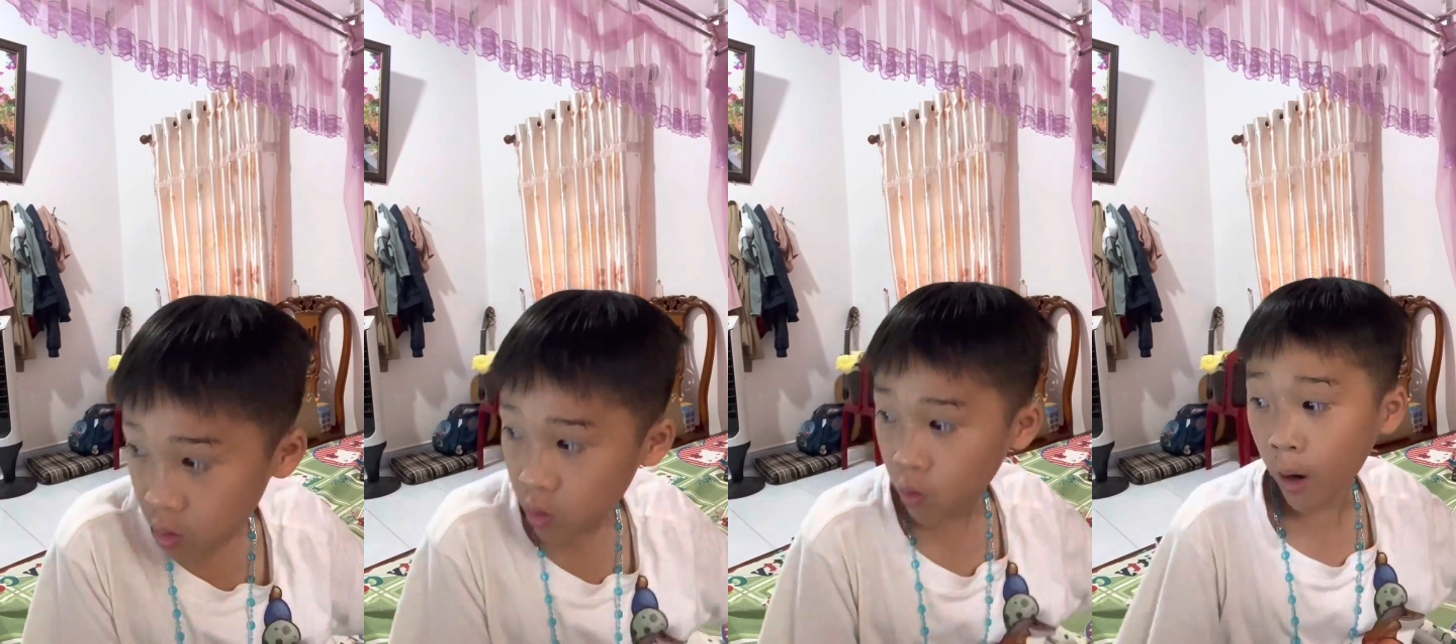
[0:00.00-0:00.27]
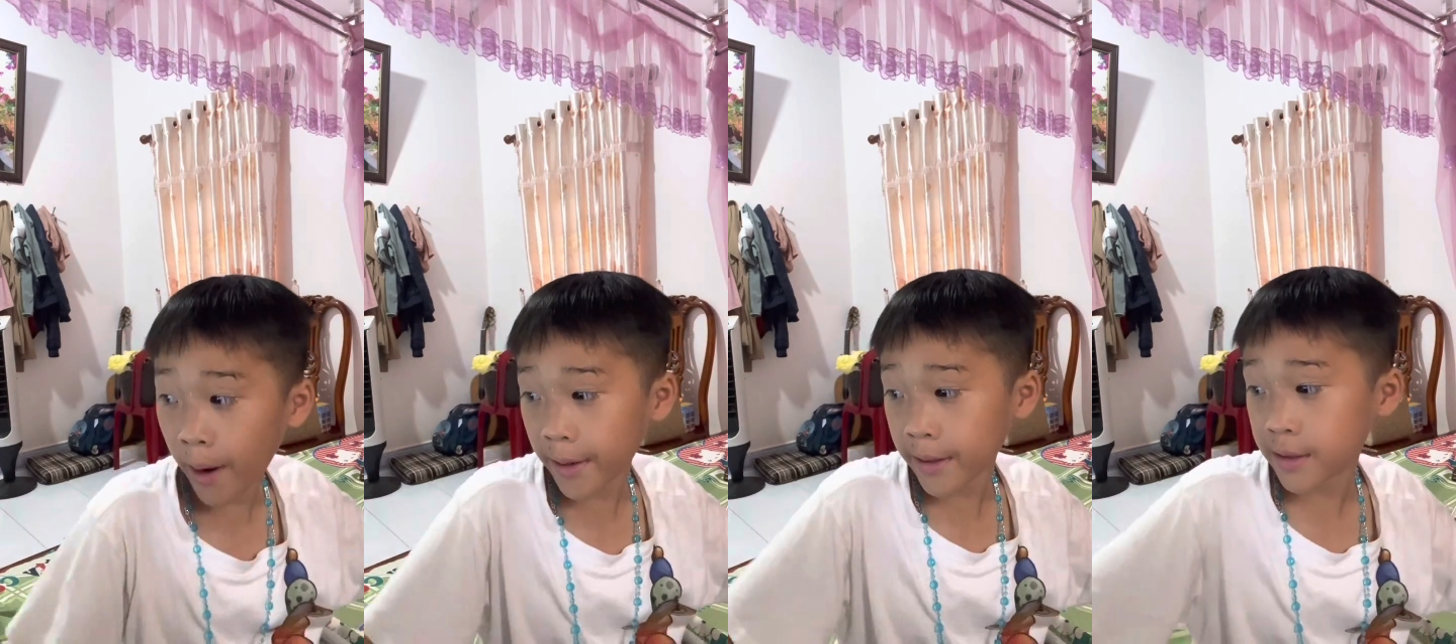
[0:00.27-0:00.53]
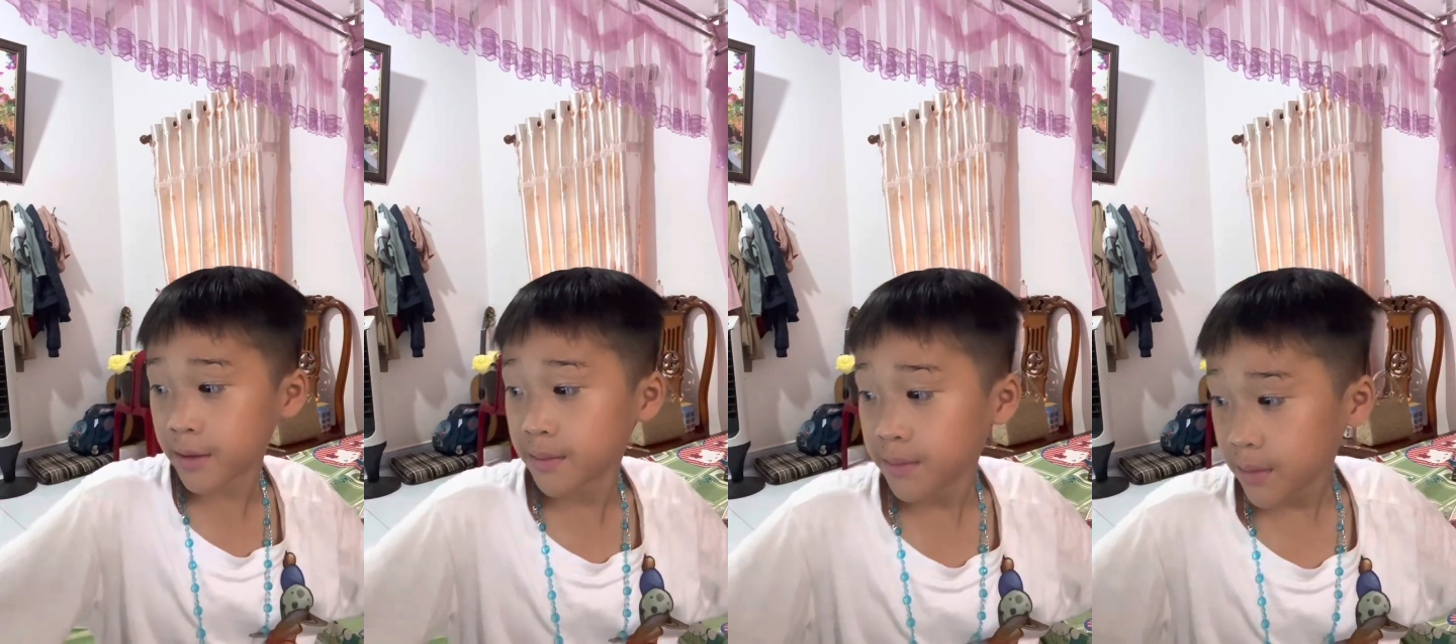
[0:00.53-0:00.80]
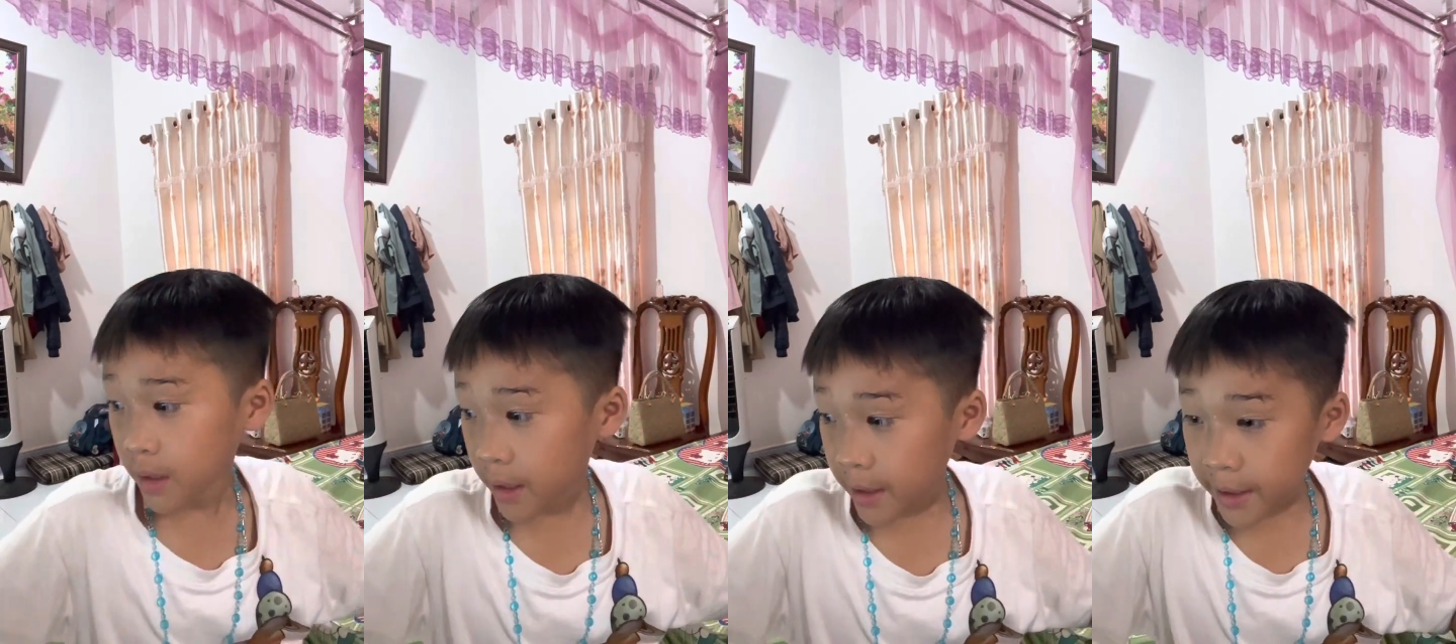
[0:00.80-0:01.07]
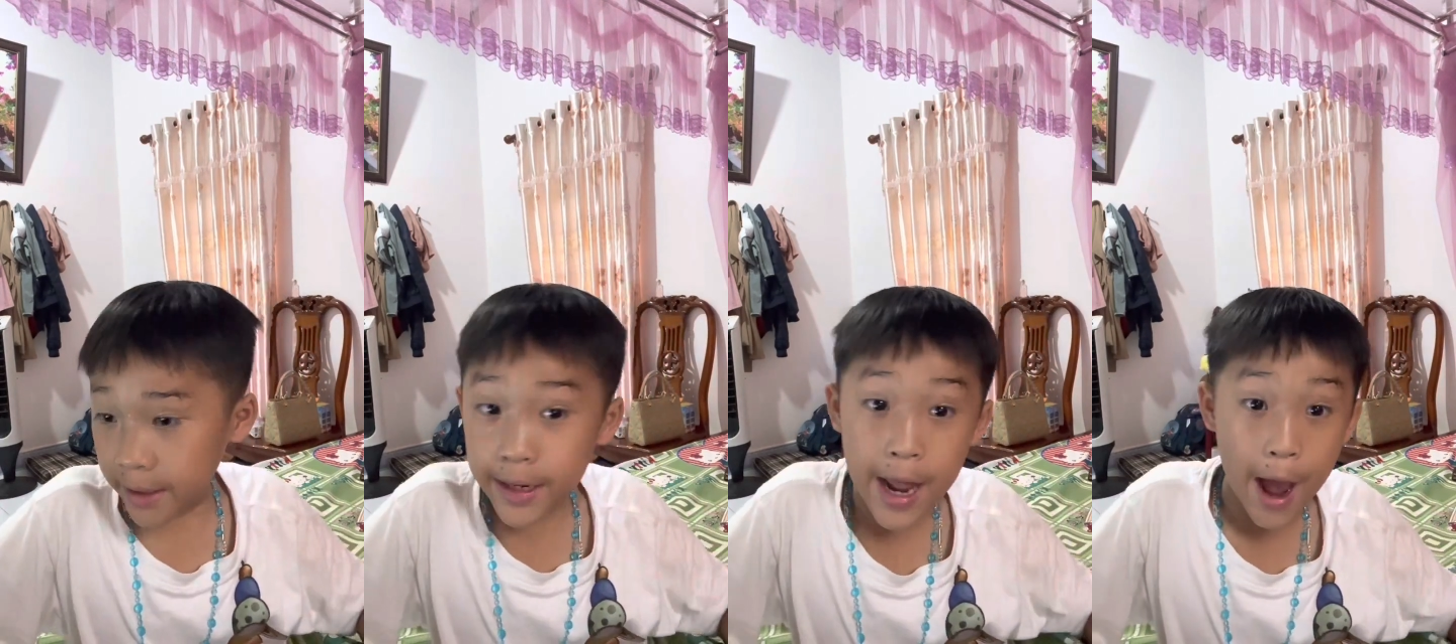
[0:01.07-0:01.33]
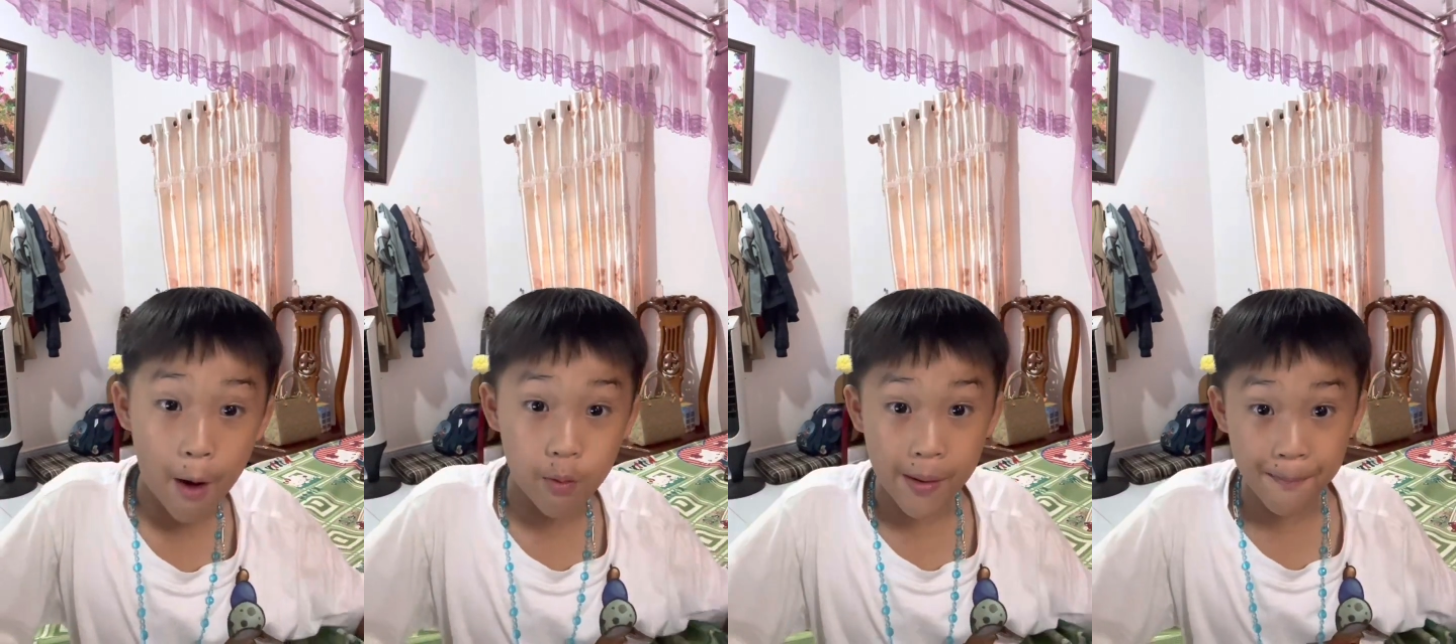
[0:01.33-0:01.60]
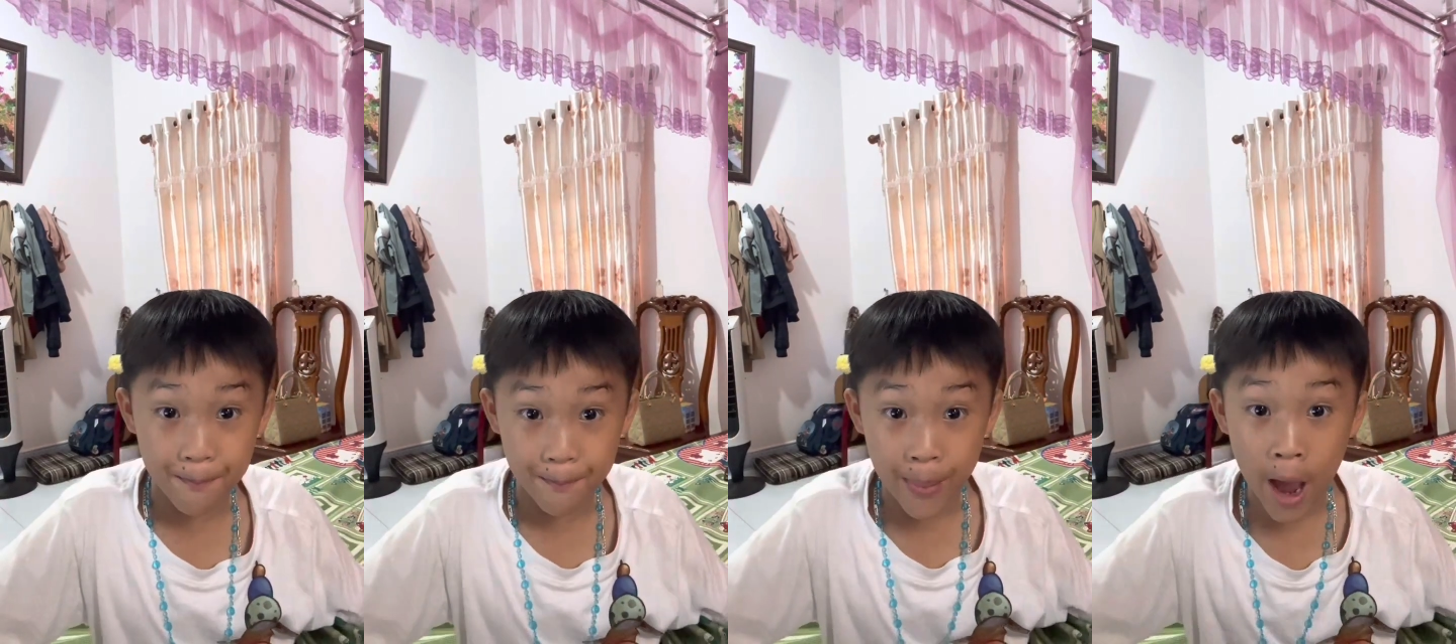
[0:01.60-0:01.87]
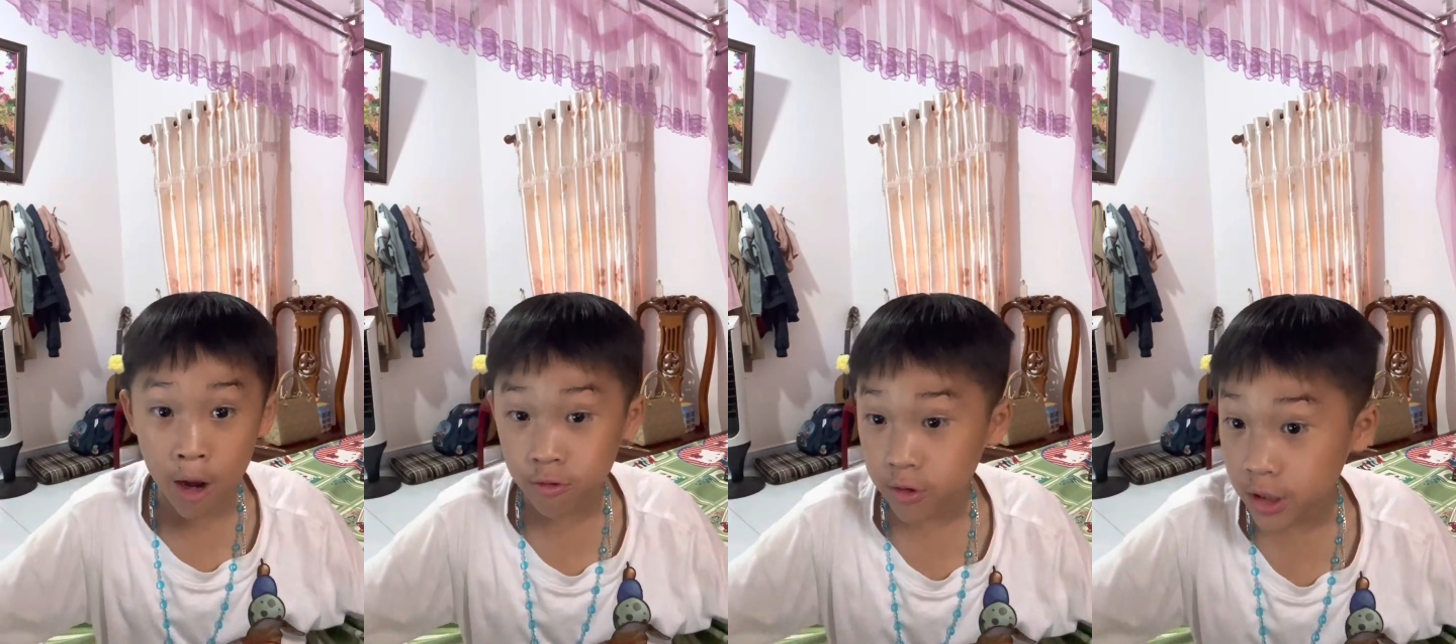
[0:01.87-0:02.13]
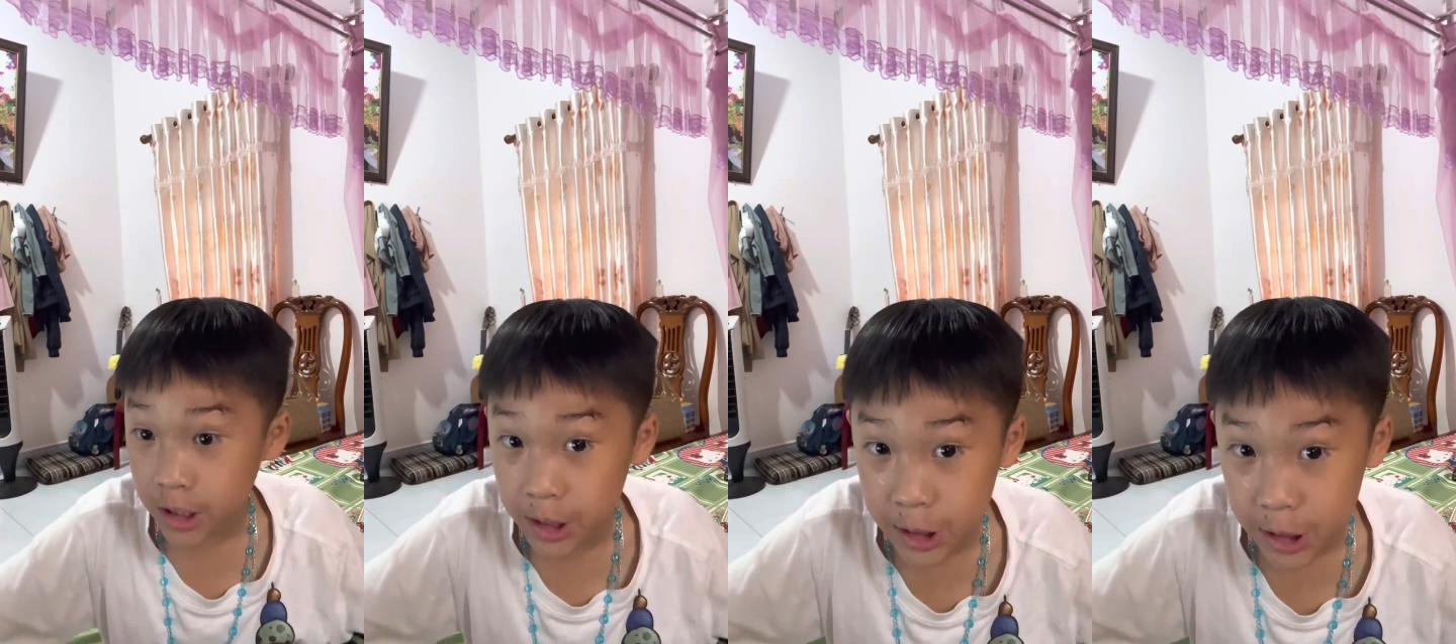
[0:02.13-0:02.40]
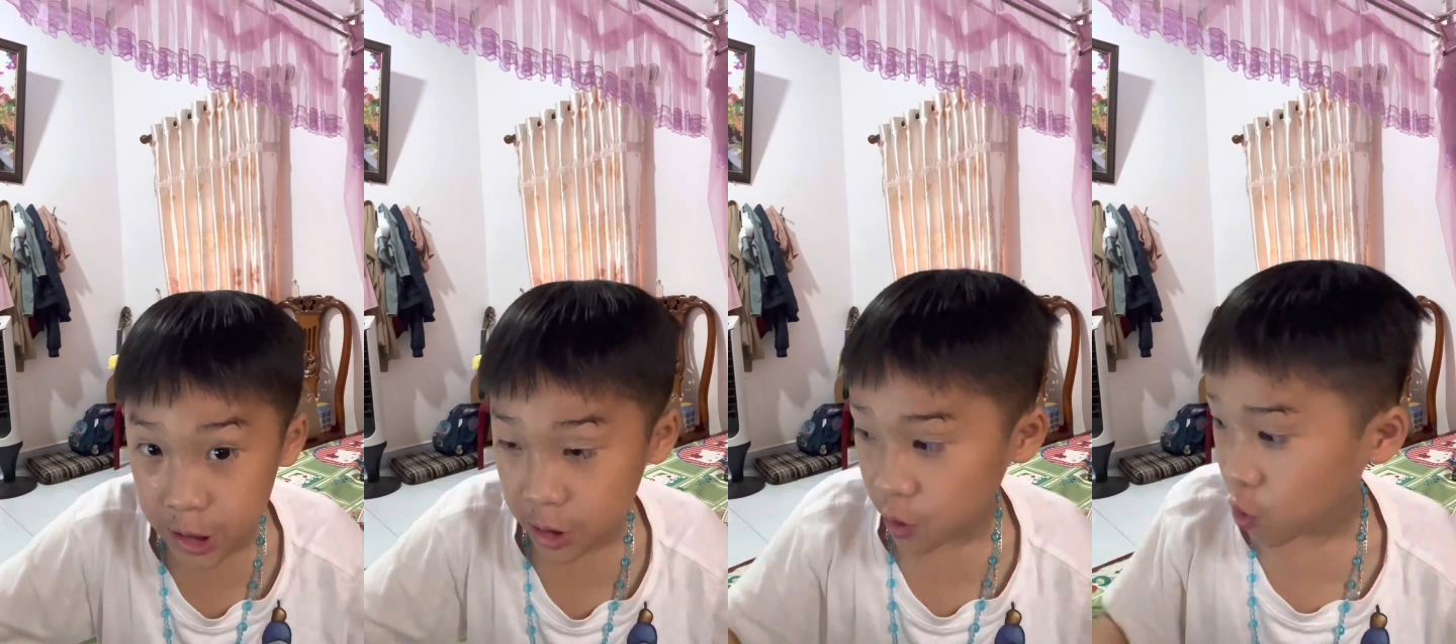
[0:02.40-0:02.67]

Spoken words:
Right. Now we bounce.